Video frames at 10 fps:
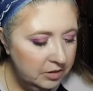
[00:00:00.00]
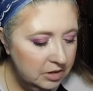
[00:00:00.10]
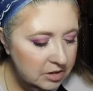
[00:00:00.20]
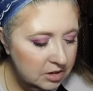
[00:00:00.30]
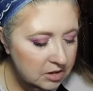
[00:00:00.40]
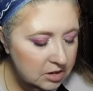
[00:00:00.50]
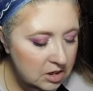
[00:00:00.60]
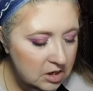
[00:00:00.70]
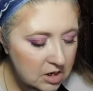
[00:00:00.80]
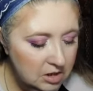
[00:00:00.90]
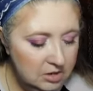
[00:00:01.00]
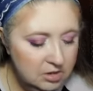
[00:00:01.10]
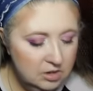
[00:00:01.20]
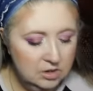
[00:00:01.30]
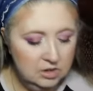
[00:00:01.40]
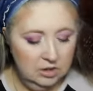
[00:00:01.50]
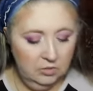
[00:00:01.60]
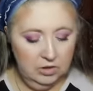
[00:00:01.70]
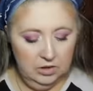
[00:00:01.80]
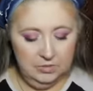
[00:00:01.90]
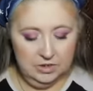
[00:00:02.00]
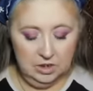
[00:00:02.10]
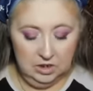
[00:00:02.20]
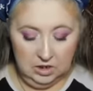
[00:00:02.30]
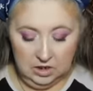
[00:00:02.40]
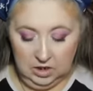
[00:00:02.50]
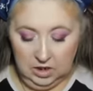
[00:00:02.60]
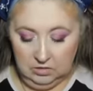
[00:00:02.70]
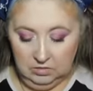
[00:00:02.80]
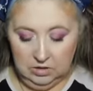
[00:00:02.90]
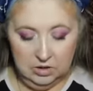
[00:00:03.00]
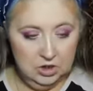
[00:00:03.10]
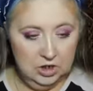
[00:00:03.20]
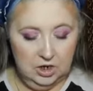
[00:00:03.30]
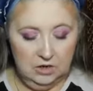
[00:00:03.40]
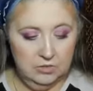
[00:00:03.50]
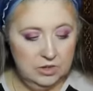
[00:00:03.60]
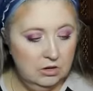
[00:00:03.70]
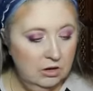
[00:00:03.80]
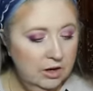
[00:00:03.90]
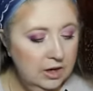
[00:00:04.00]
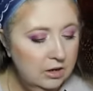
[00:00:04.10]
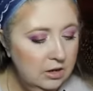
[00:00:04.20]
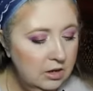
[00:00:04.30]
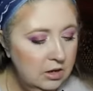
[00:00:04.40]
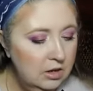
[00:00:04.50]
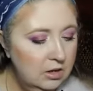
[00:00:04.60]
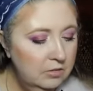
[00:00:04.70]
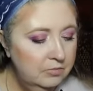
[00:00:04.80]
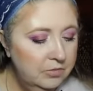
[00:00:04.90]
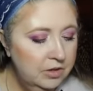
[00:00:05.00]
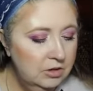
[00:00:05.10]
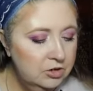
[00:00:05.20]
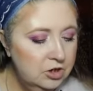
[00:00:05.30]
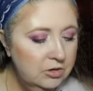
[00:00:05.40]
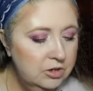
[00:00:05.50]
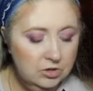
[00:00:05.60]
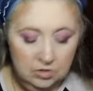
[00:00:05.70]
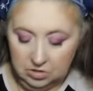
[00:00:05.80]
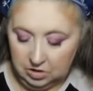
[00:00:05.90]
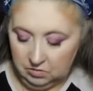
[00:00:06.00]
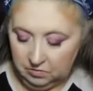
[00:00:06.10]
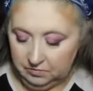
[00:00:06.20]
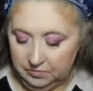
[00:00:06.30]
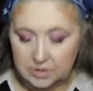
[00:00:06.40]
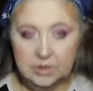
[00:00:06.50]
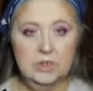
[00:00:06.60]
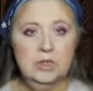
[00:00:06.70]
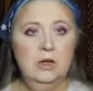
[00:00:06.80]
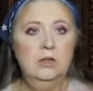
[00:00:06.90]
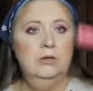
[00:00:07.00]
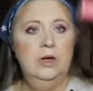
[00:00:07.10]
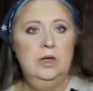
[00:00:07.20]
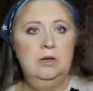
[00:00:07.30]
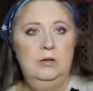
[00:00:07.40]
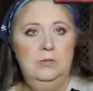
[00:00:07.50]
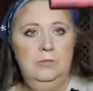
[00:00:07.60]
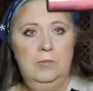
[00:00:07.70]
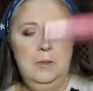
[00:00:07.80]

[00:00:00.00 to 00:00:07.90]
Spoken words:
This is NYX's liquid lipstick, and I can't read the shade. I'm sorry. I'll show it to you though. It's this color right here.